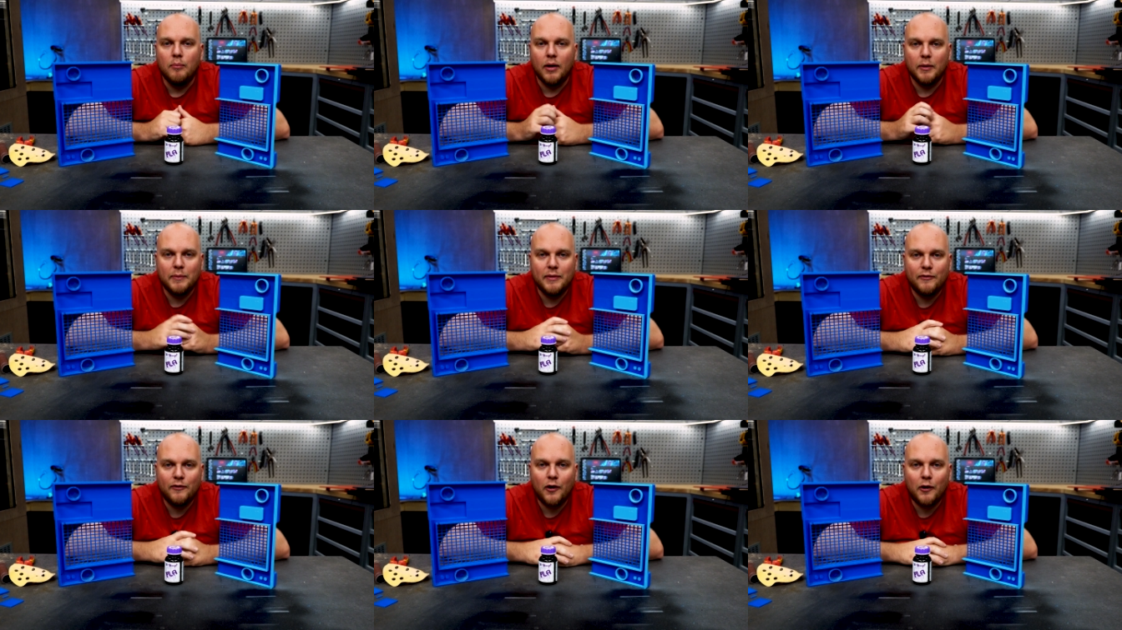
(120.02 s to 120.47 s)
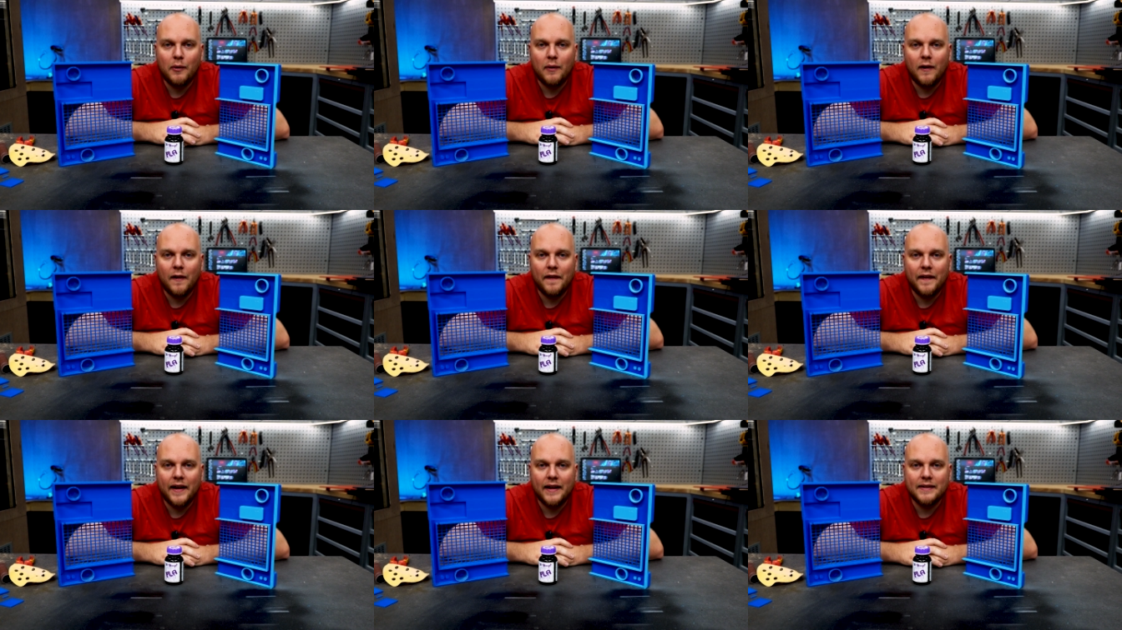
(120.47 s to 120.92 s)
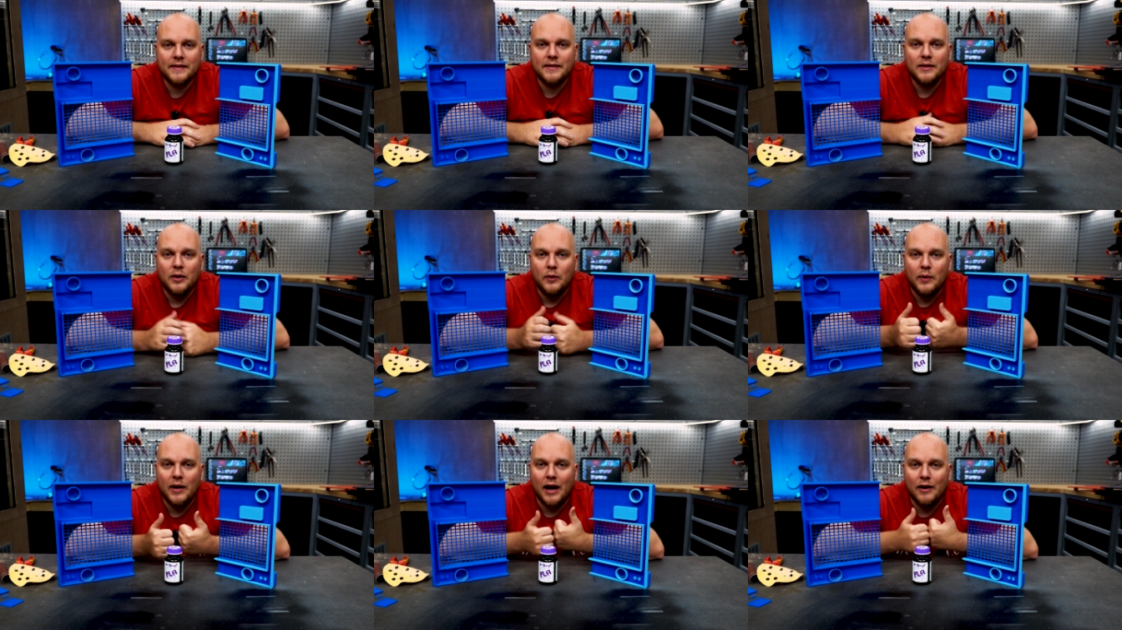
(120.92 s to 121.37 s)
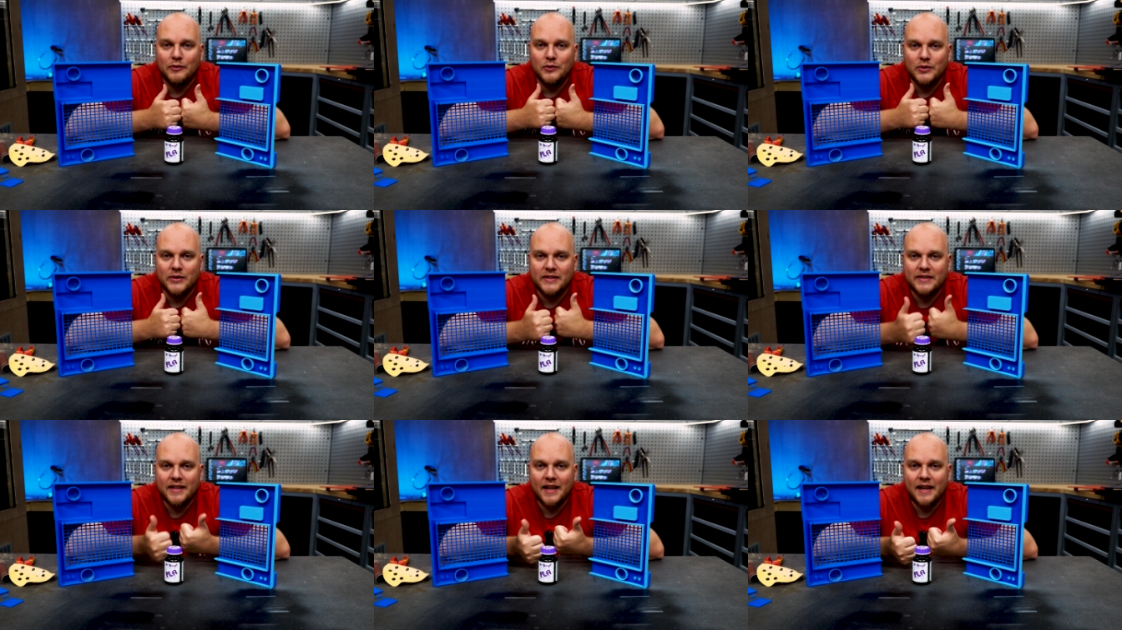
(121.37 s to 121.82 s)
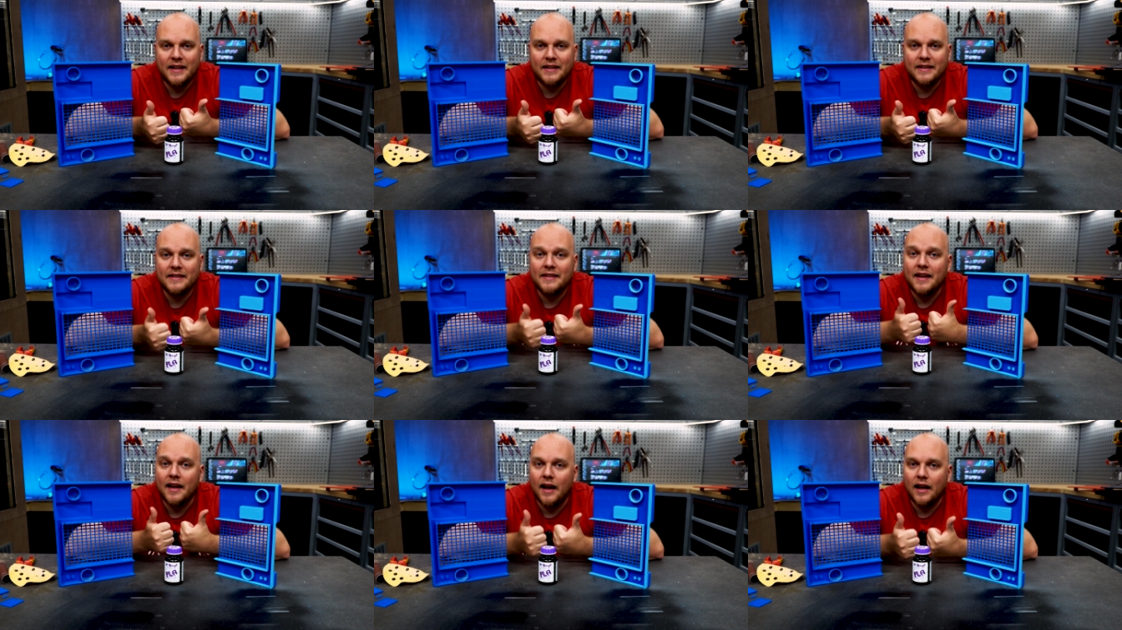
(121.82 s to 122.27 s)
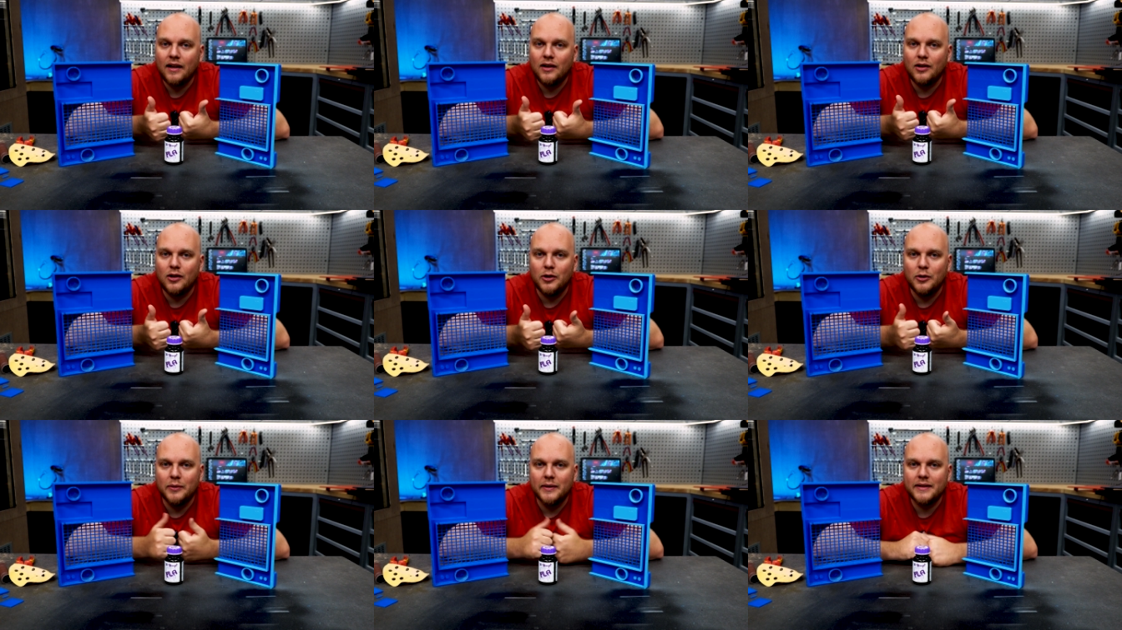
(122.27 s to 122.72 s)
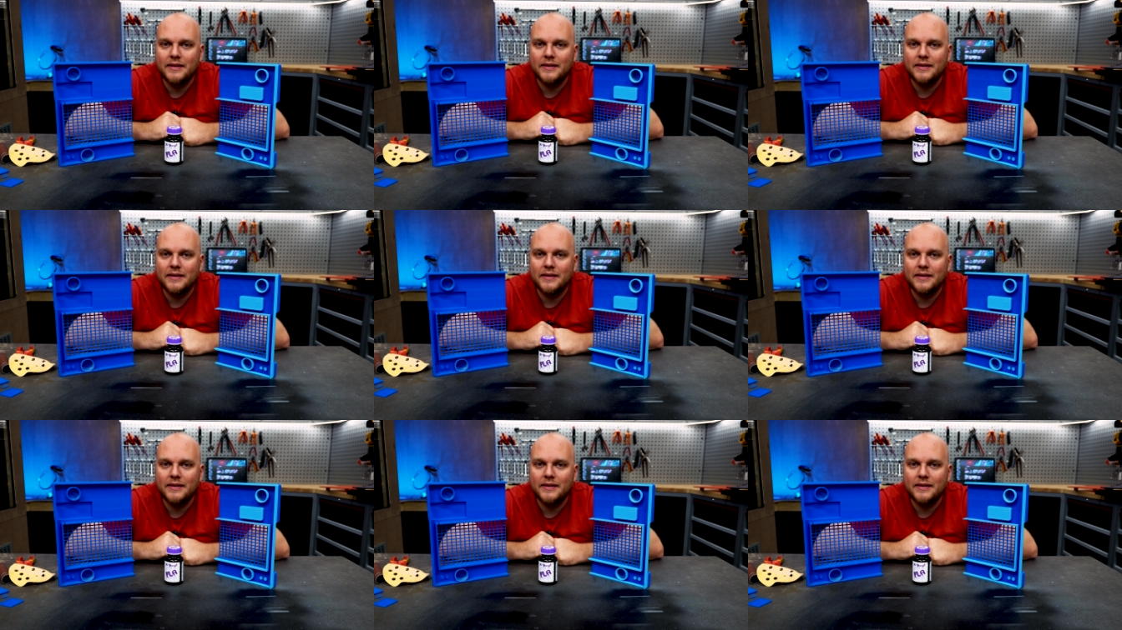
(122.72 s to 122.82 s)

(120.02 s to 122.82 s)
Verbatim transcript: But before all that, we have to sand it and glue